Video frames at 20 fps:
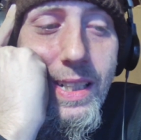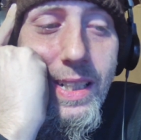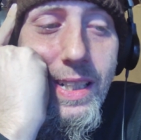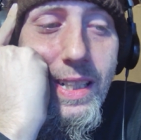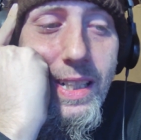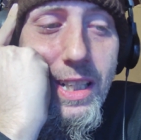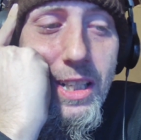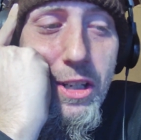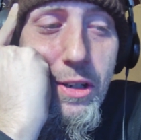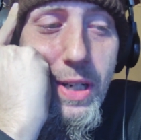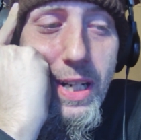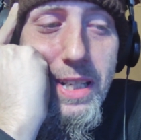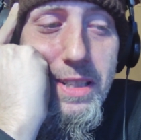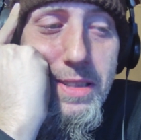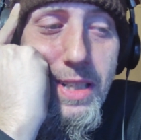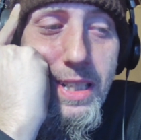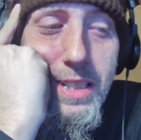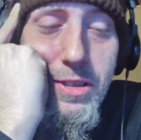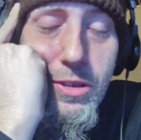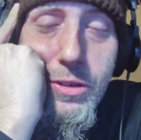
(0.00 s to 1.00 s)
You know, and I,
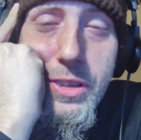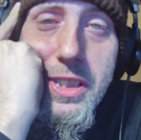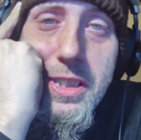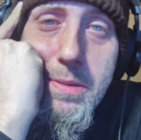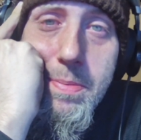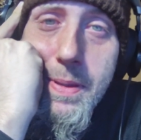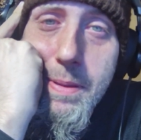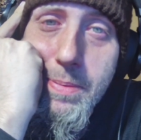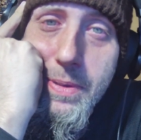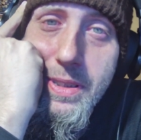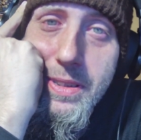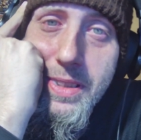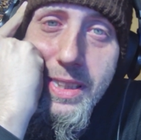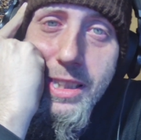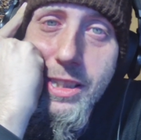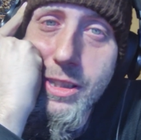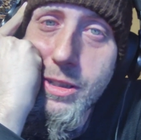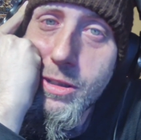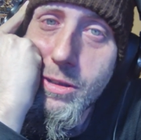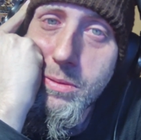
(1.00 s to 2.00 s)
I told these people, I was
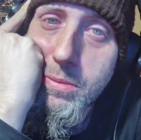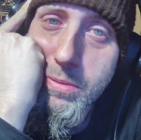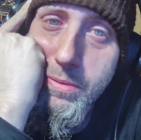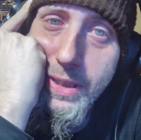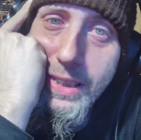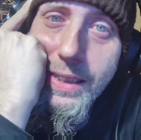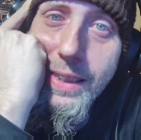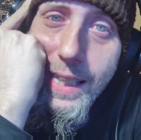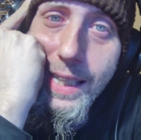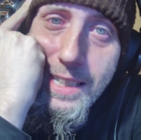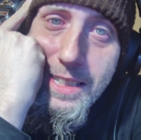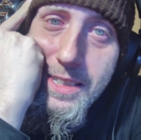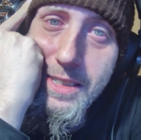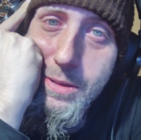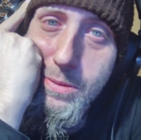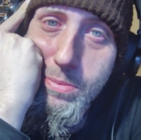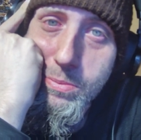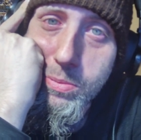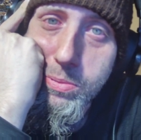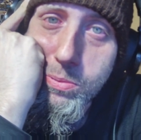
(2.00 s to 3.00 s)
like, you don't
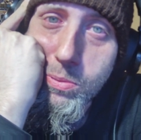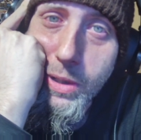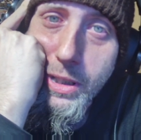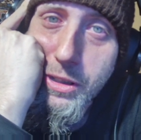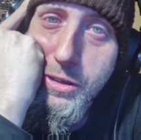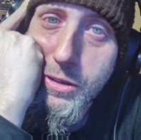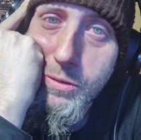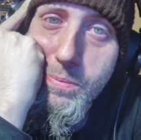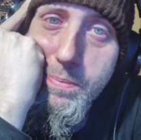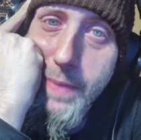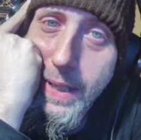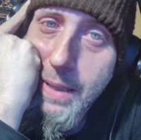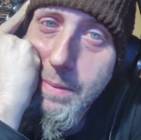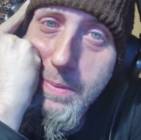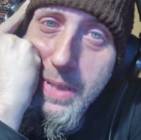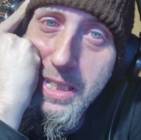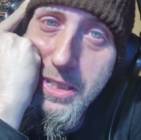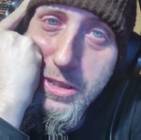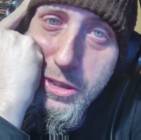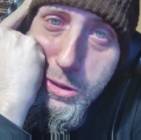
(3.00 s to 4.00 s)
realize what you made
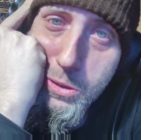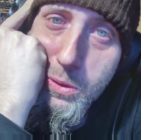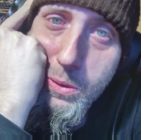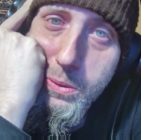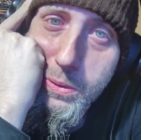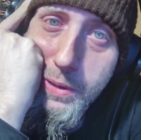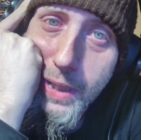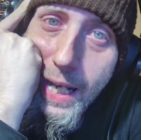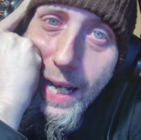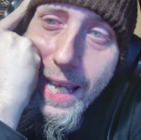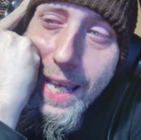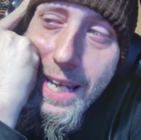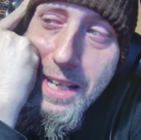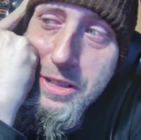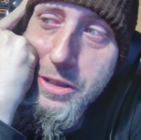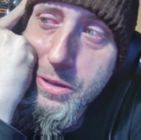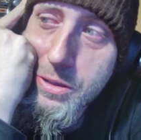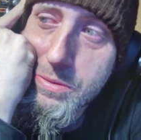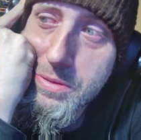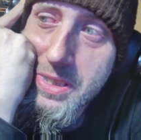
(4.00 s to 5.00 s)
me do. I had
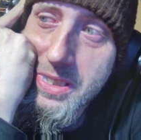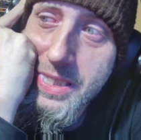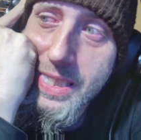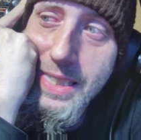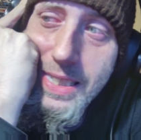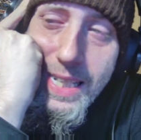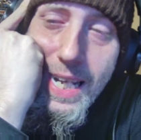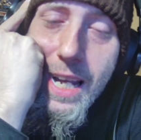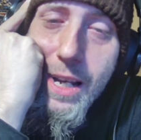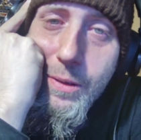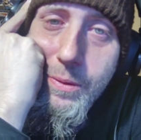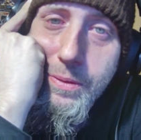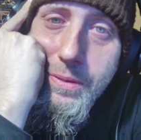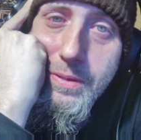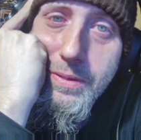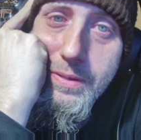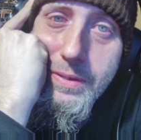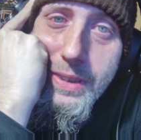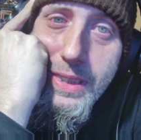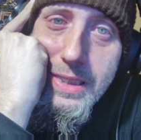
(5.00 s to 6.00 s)
to sit down
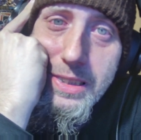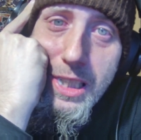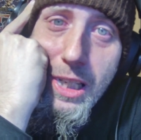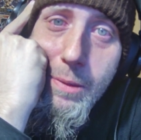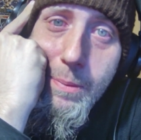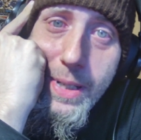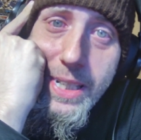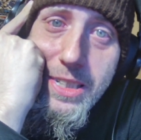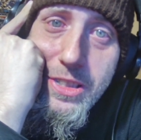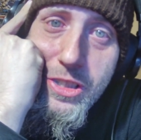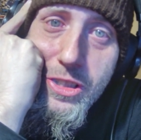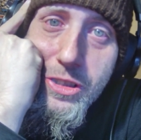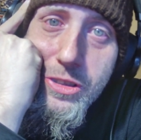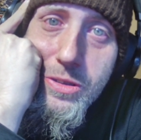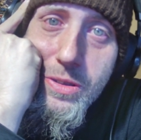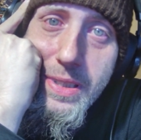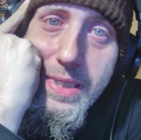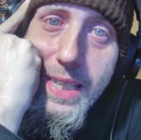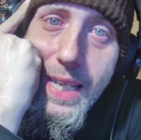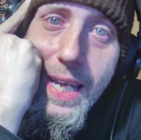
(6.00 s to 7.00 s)
and tell my
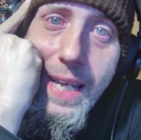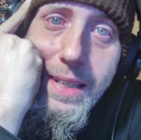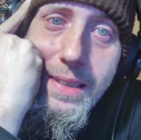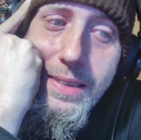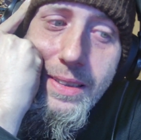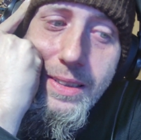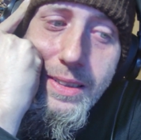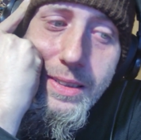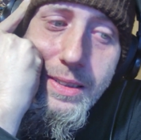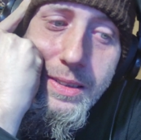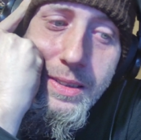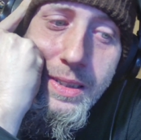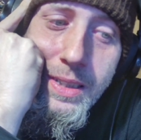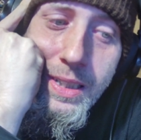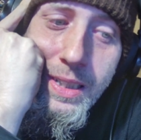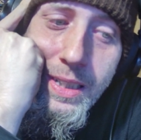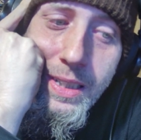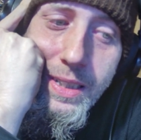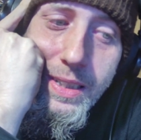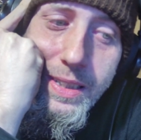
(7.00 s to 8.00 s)
children that
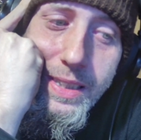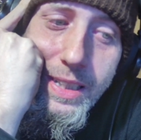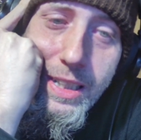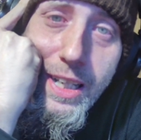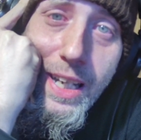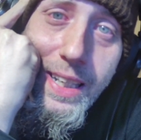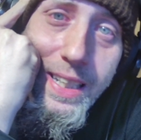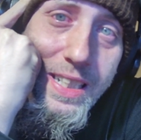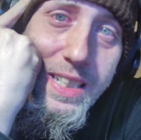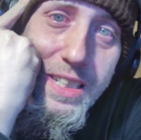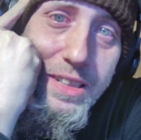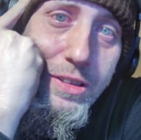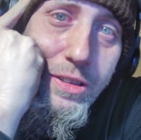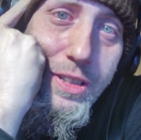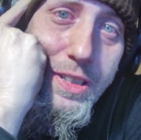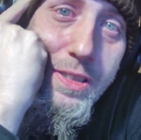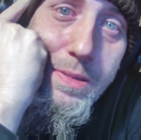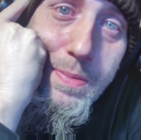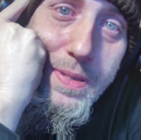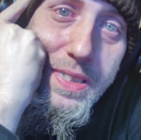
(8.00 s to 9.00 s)
they're not getting a
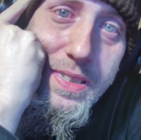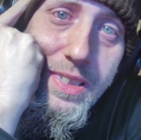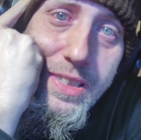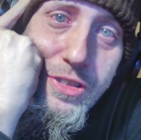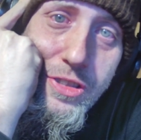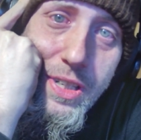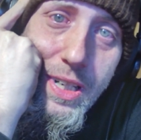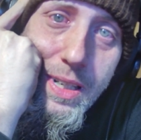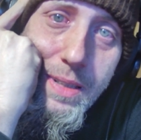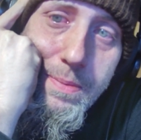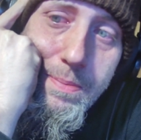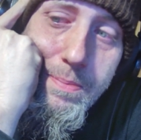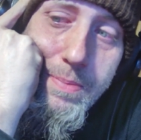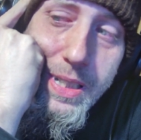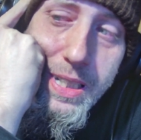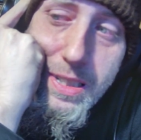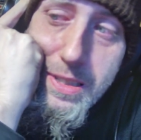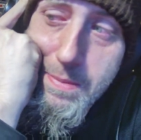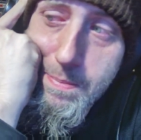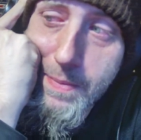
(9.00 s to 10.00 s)
Christmas this year
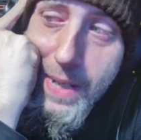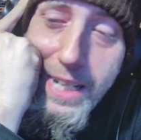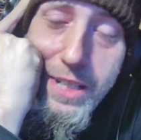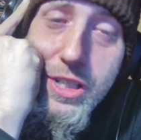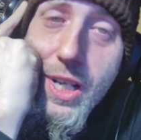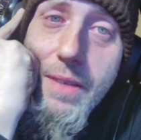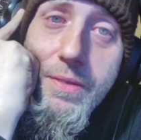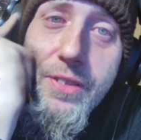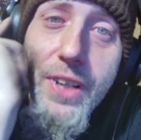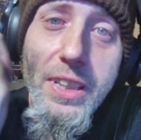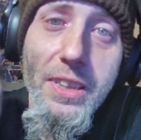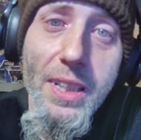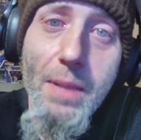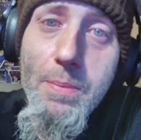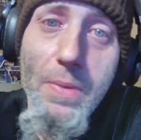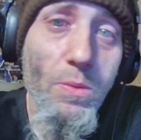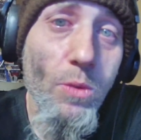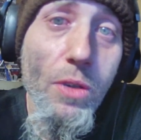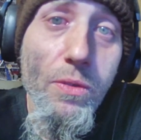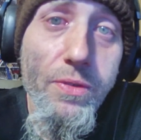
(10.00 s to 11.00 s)
because my job fucked up
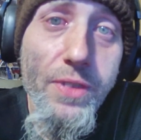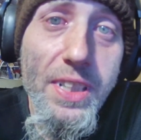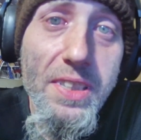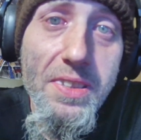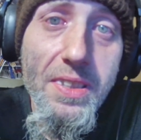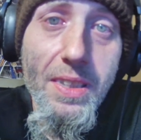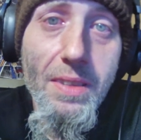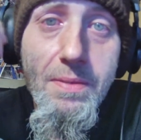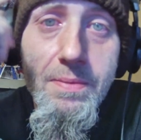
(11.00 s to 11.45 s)
and won't fix it.